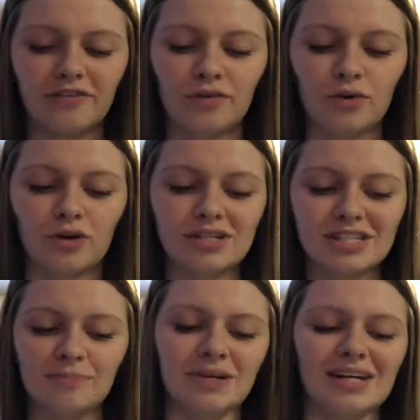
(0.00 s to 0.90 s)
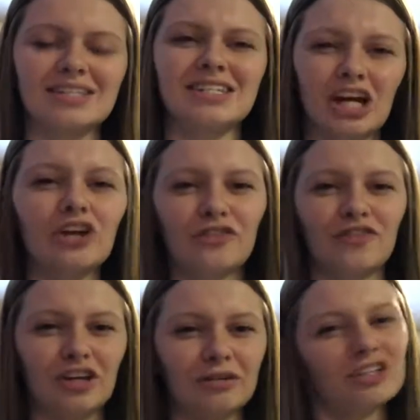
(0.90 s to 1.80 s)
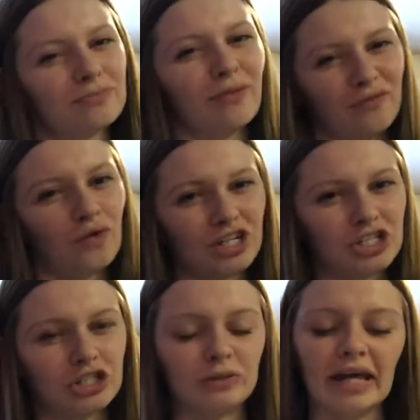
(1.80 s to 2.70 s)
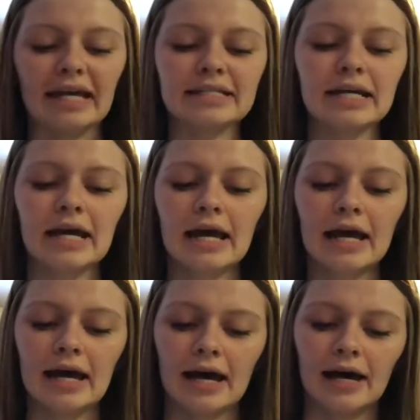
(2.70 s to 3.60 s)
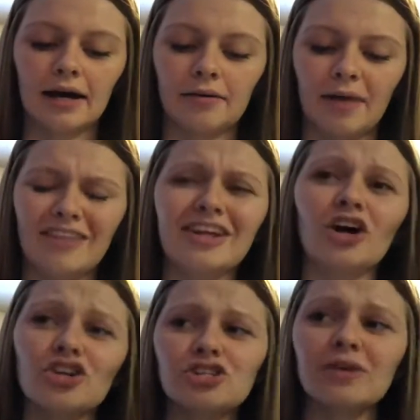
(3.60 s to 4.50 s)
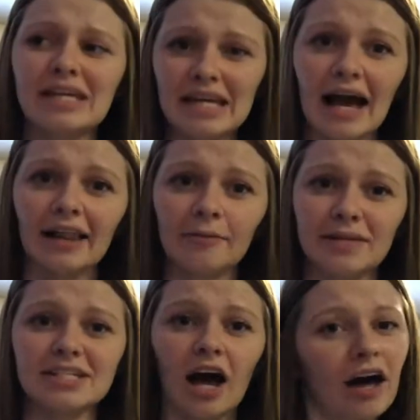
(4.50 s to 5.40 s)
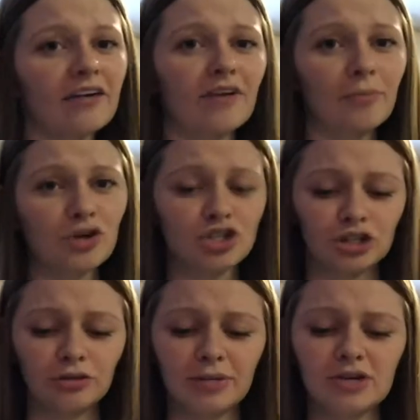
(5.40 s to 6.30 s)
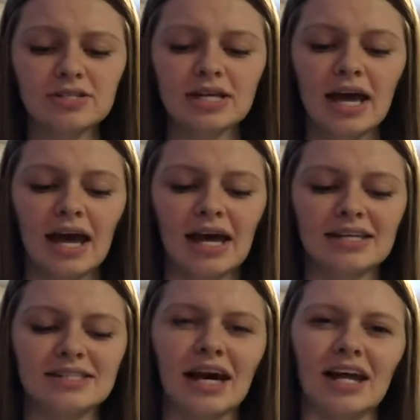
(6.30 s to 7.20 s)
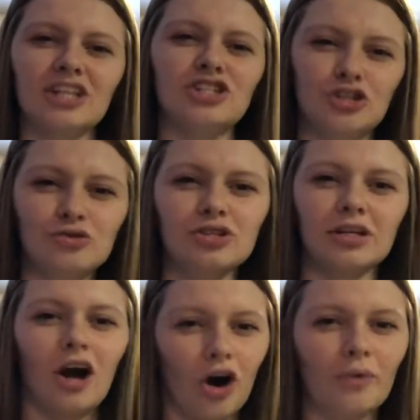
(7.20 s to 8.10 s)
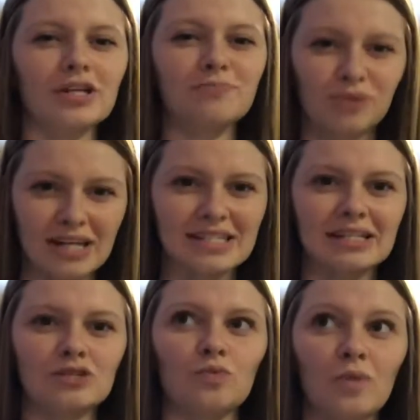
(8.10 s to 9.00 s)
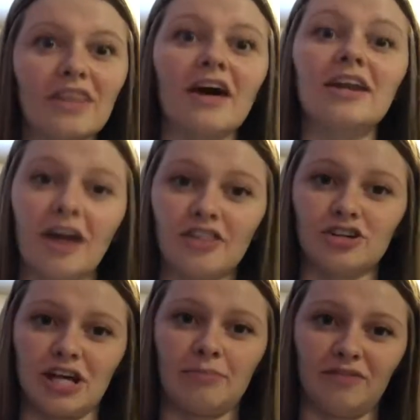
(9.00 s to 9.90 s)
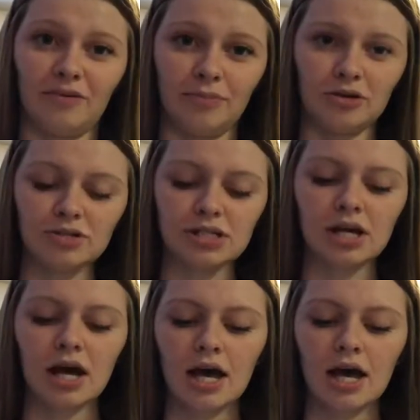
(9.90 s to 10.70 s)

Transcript: for CPS to intervene before it's too late. And then also a key element of emotional abuse is that it's usually always present with another type of abuse.